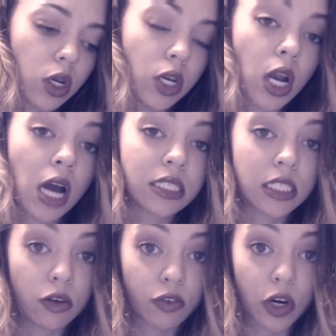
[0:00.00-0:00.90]
not
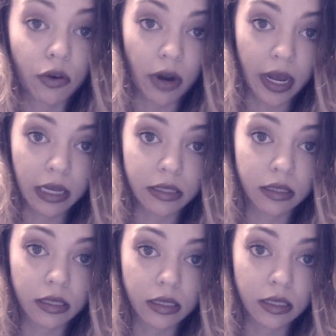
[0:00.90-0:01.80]

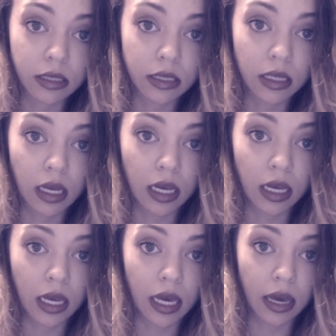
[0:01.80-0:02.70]
self-correct
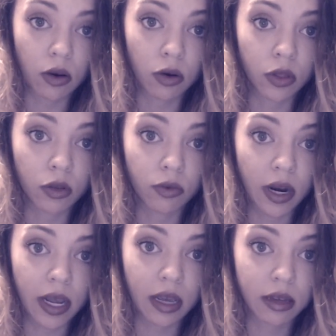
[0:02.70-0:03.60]
and get on the
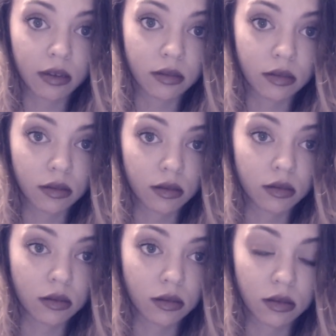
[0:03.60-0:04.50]
right
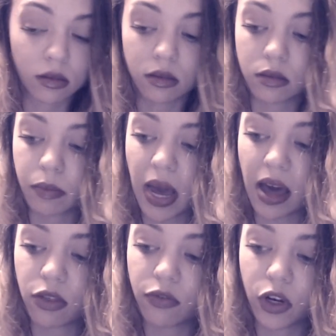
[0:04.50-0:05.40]

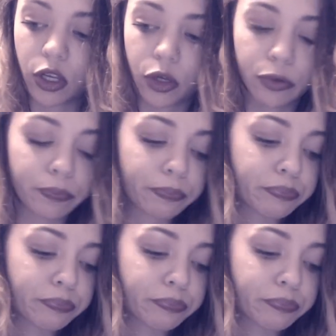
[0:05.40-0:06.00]
path for you.